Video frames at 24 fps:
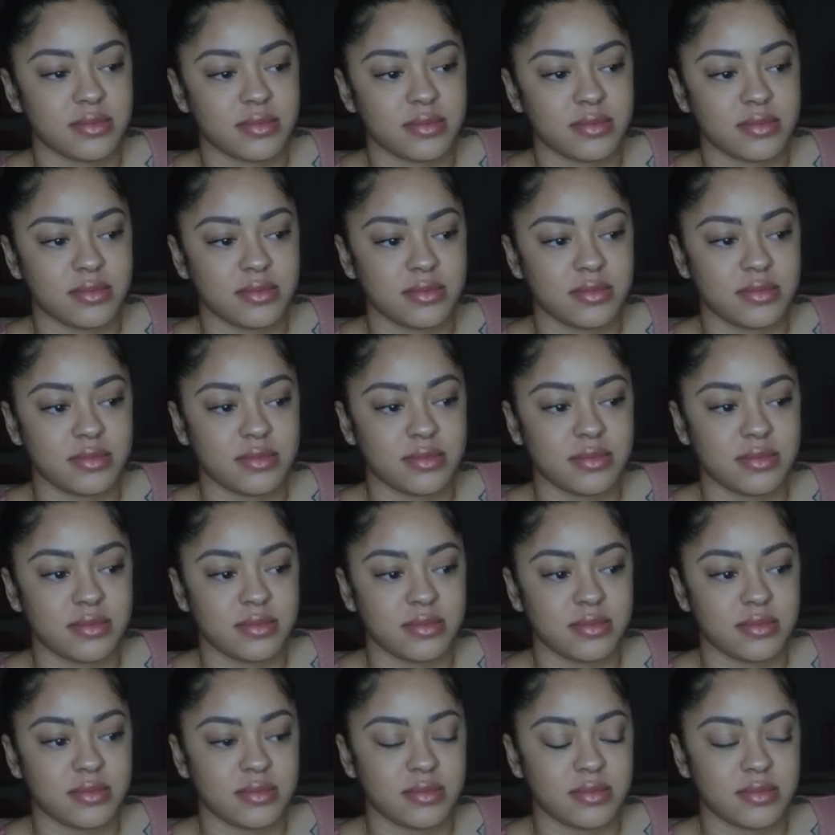
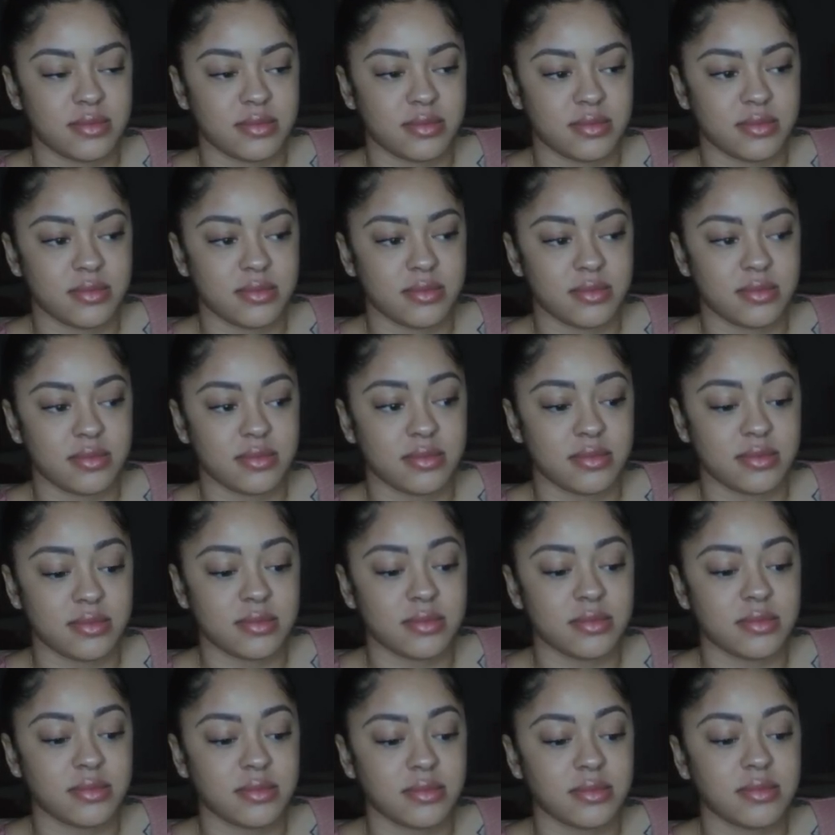
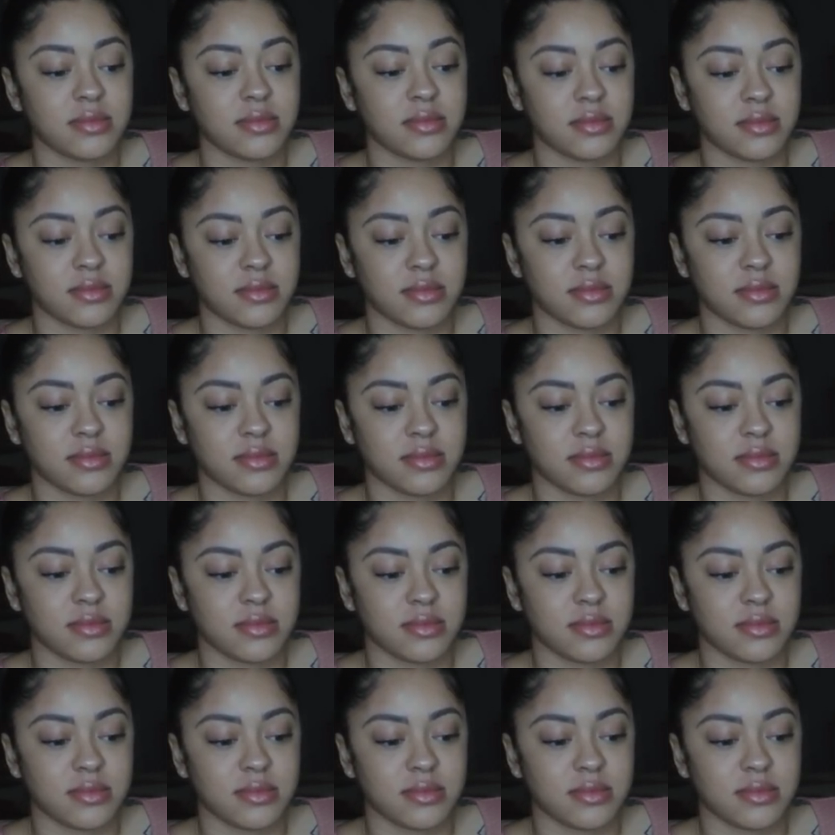(not speaking)